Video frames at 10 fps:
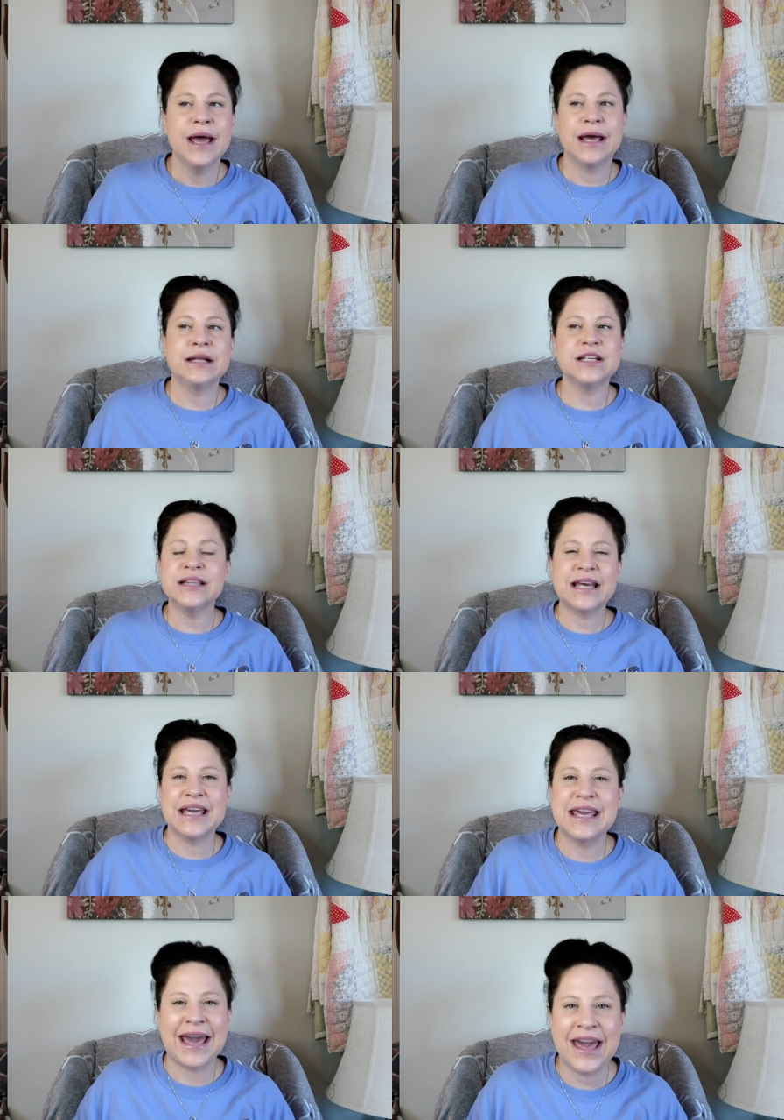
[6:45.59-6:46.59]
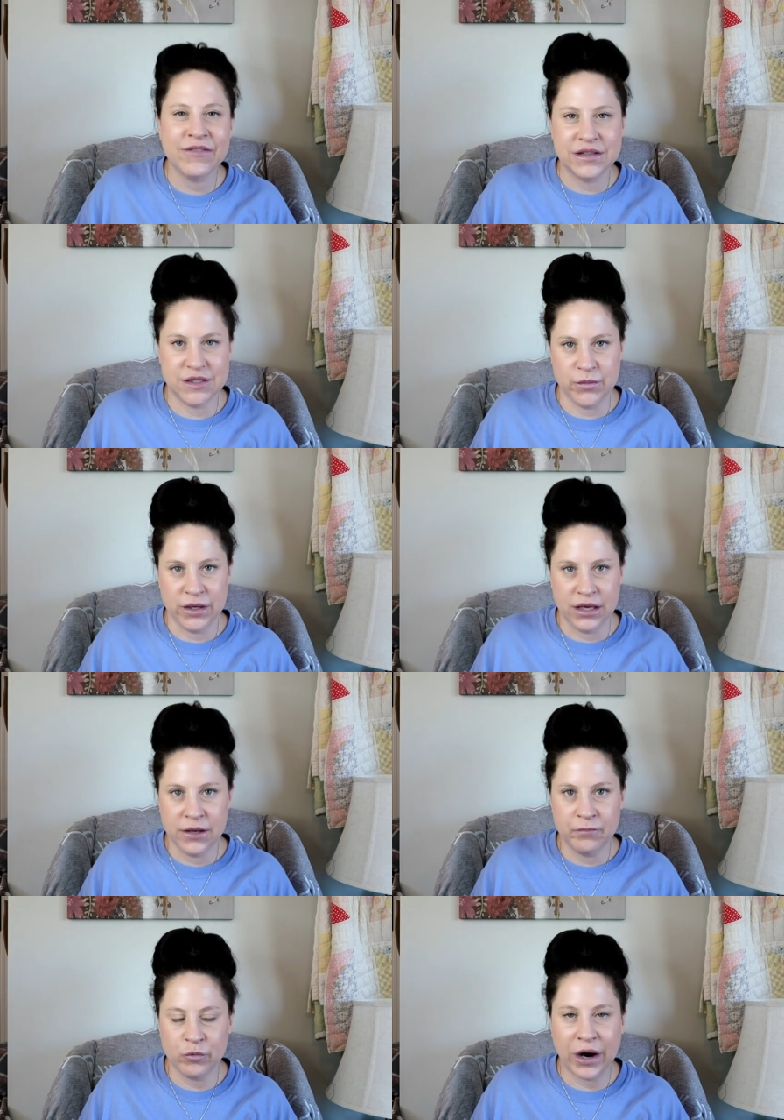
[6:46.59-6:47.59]
And it's not that he gave it to
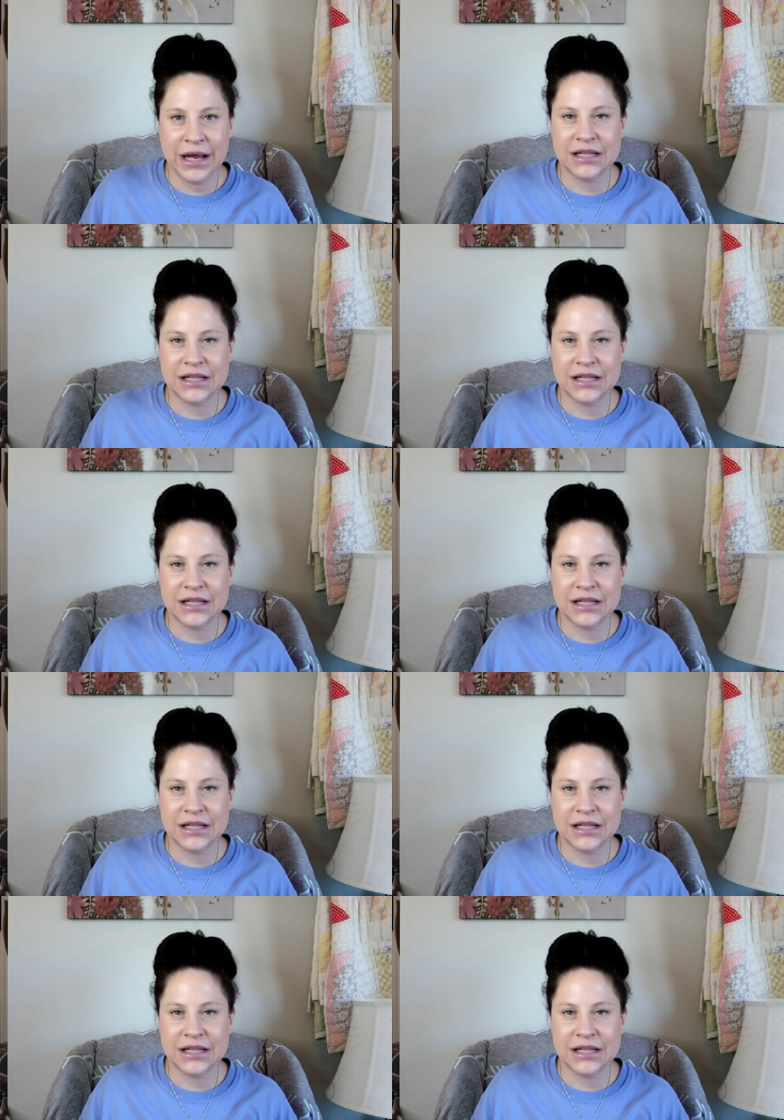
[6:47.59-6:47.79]
me, right?